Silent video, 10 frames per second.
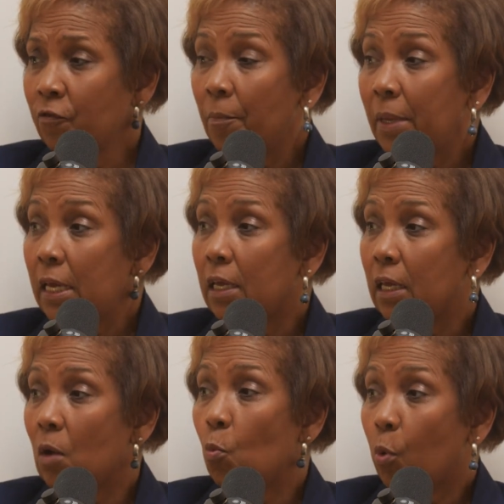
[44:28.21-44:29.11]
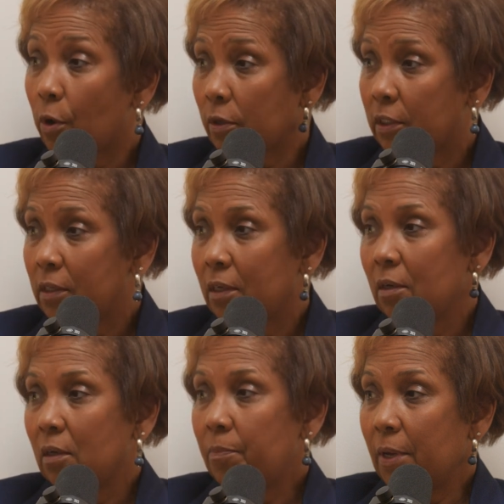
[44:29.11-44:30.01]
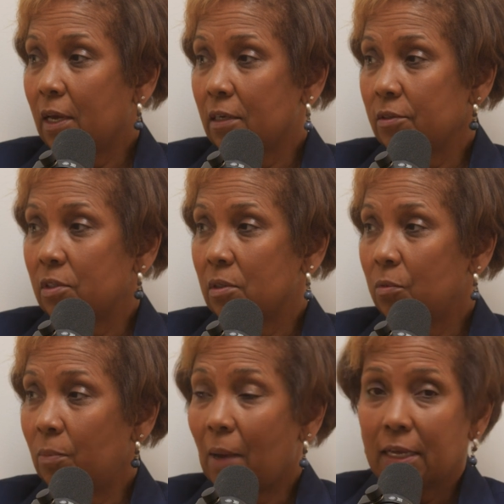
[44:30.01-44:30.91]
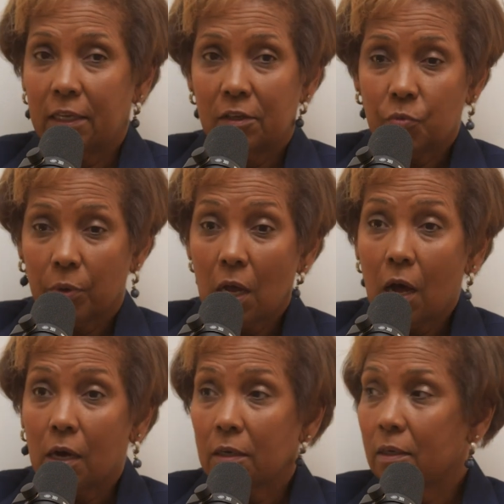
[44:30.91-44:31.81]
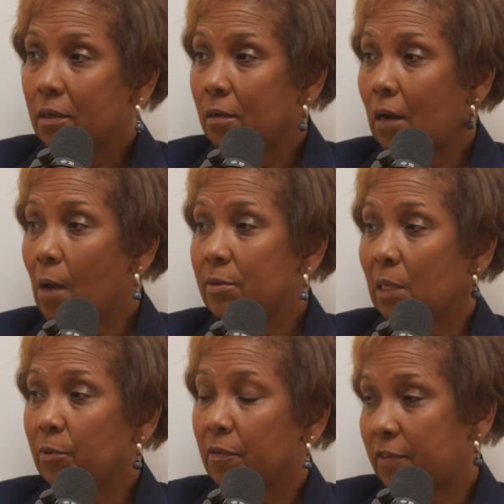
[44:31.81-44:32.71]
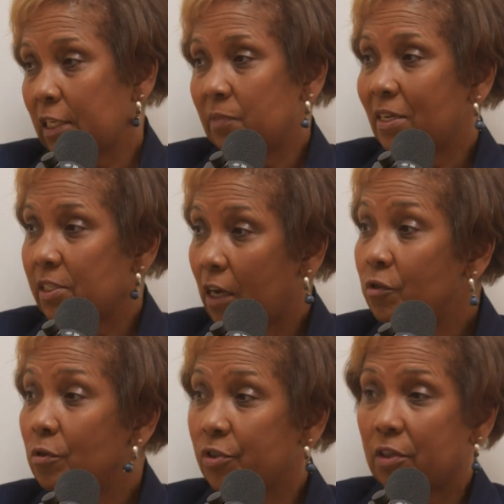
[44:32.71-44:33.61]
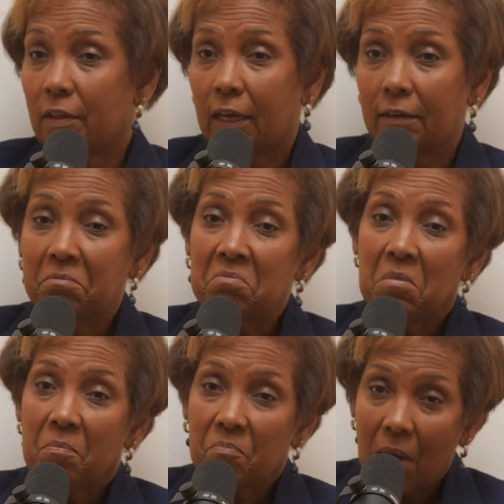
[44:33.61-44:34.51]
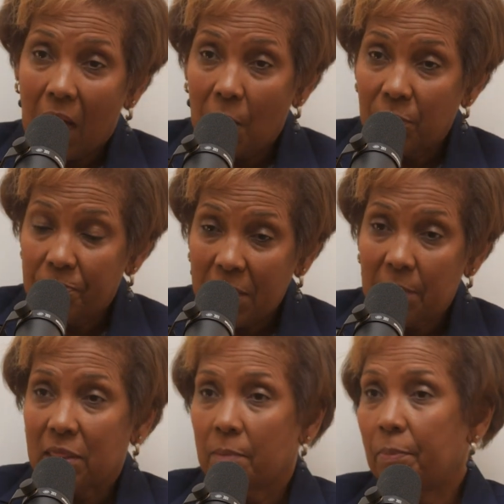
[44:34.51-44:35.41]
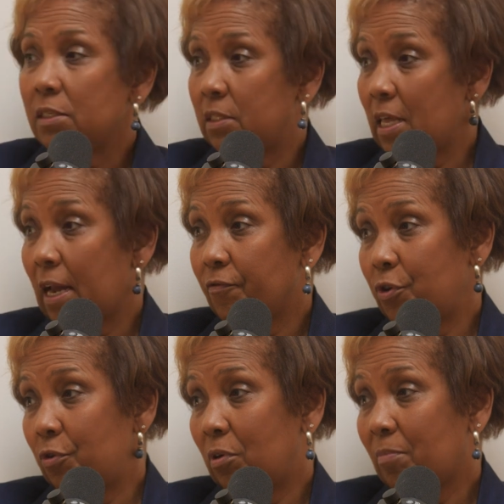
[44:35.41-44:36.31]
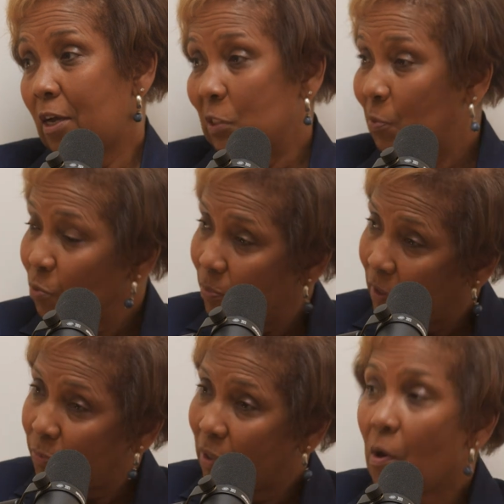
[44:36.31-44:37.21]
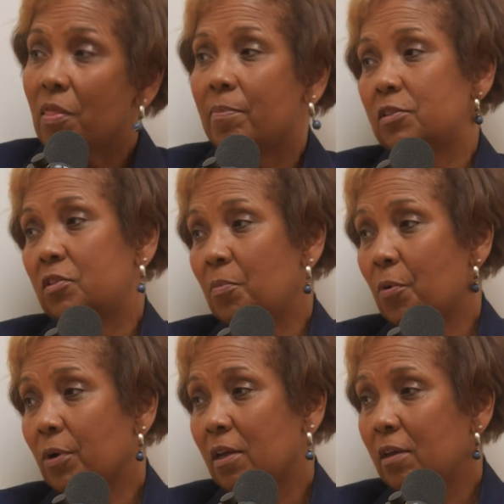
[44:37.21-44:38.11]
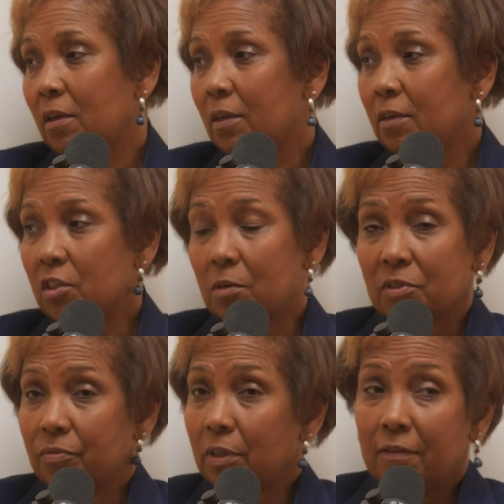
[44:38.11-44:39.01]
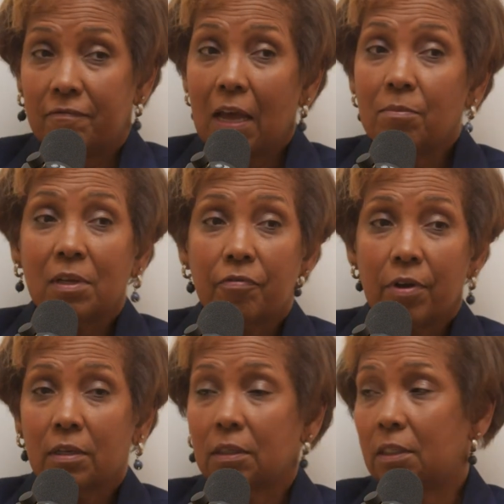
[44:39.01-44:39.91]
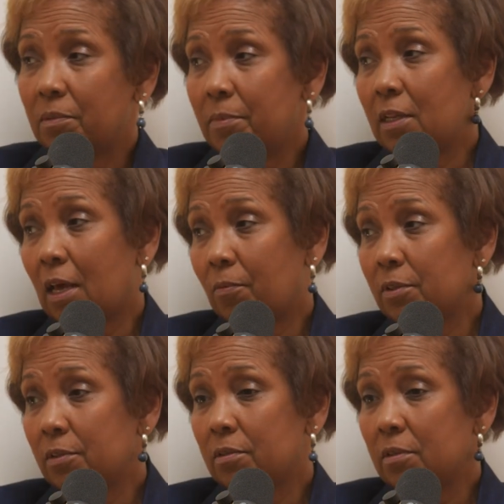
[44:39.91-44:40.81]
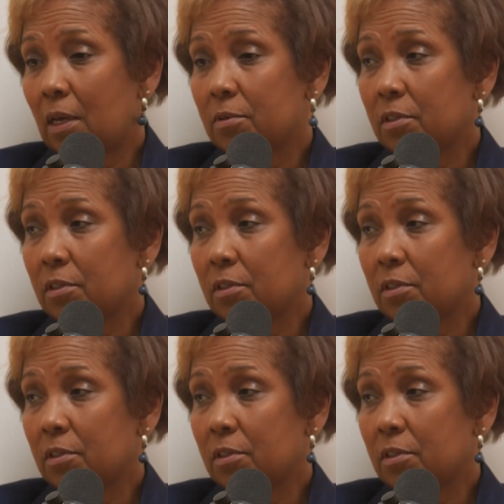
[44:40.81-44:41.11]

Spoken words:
for me, it worked because when my kids were young, I was able to flex my schedule so that I would meet him at the bus in the afternoon. My husband would put him on the bus in the morning. So it was really family friendly. To me, that was